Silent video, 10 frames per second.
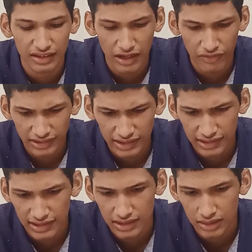Now I
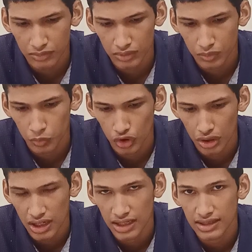think this
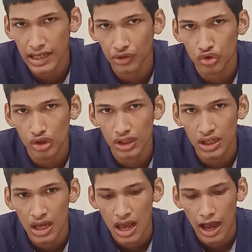spoon is
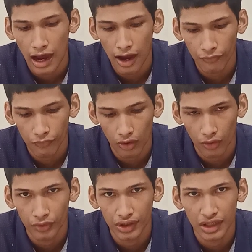actually half
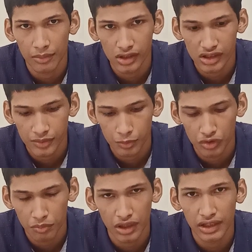of a
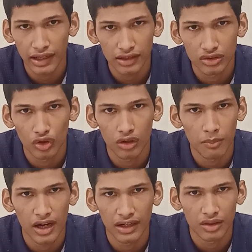tablespoon, but that does
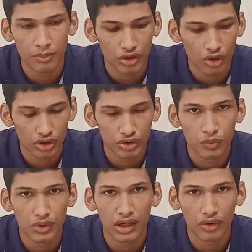not matter
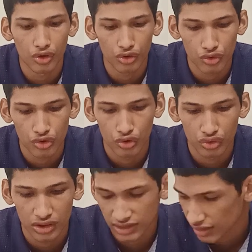because we are going to
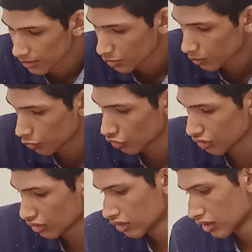use the same
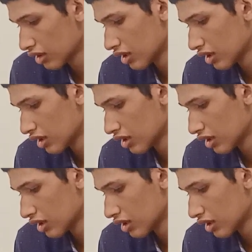spoon